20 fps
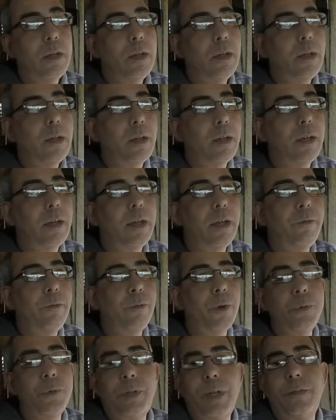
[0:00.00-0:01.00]
and I had to
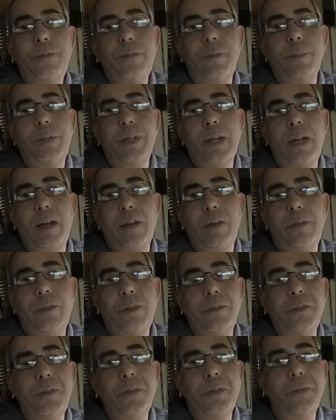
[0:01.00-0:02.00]
rotate some tires
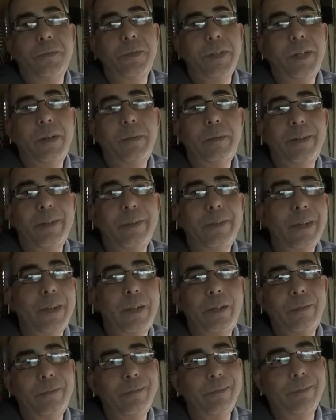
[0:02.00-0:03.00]
on the RV because I
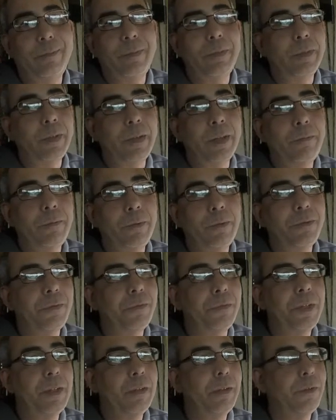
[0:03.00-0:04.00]
was
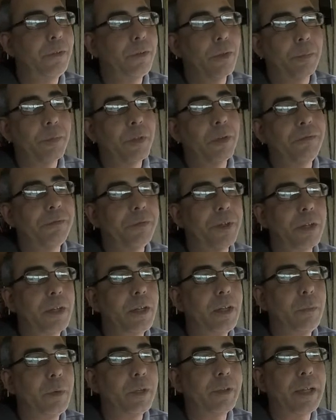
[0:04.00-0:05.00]
feeling something
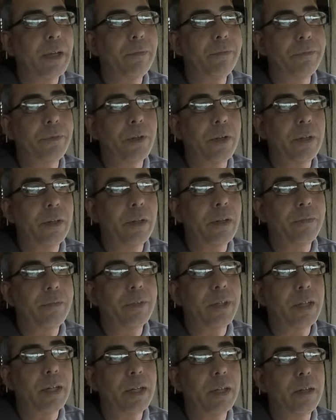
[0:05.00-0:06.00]
funky with that front left
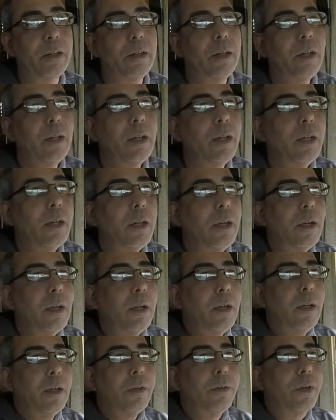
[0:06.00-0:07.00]
tire.
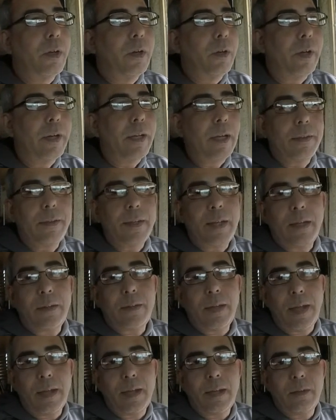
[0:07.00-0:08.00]
So I got that
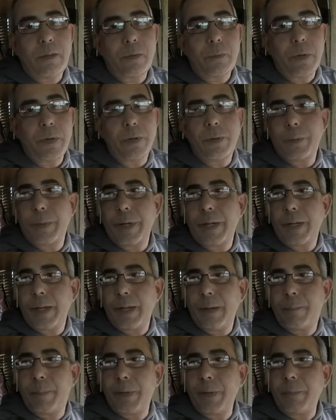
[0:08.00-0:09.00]
taken squared
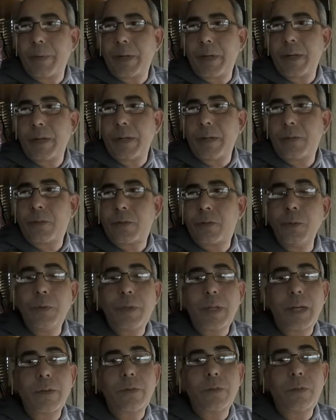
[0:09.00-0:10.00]
away. But my
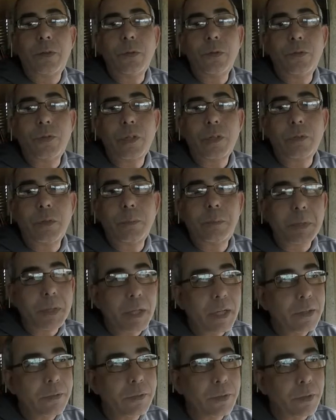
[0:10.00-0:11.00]
2002 Chevy
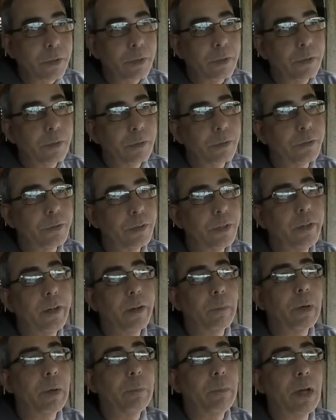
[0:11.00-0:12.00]
Blazer sitting
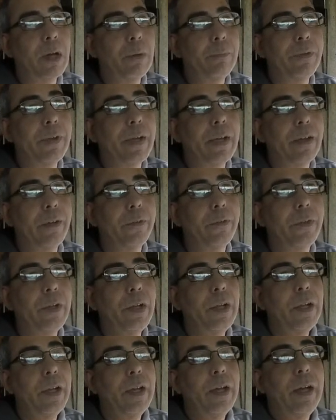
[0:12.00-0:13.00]
at my mom's house,
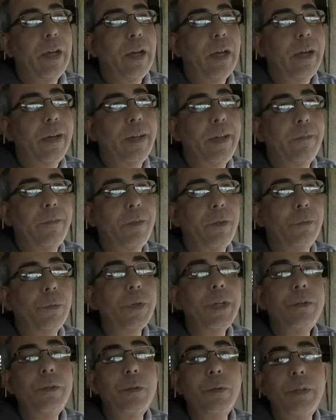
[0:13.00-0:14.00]
I have to
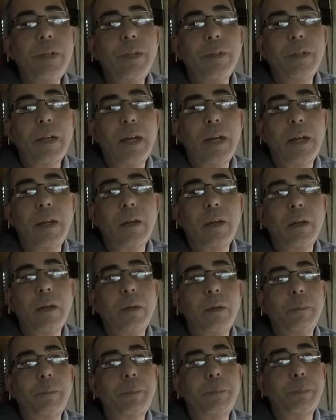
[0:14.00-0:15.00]
redo the
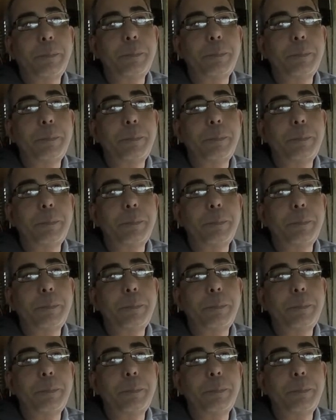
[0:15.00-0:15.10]
entire